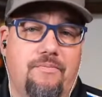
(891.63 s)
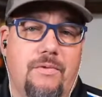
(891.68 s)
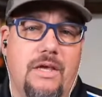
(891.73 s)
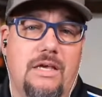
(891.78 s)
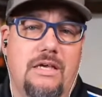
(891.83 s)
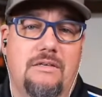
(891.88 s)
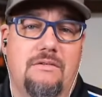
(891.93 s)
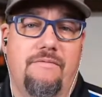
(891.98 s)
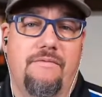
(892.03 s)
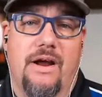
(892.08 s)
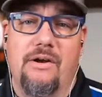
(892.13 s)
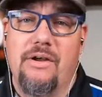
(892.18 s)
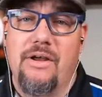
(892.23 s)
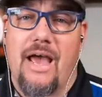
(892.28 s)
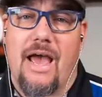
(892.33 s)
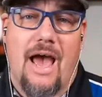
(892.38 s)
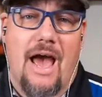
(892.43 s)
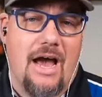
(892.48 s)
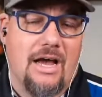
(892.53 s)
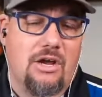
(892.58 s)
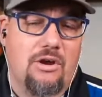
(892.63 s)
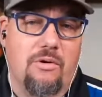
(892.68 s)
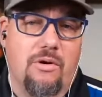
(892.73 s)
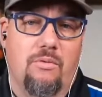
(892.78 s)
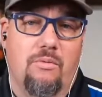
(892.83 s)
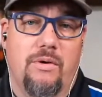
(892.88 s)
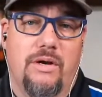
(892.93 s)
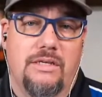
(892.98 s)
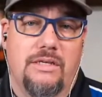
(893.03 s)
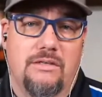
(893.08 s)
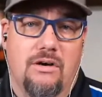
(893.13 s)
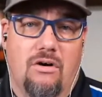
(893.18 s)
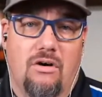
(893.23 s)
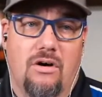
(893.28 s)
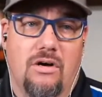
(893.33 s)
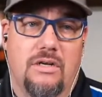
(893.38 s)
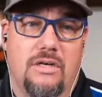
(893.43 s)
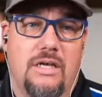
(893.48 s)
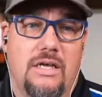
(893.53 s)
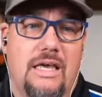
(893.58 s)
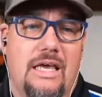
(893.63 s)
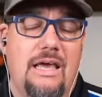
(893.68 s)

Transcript: He's very accurate when he's on.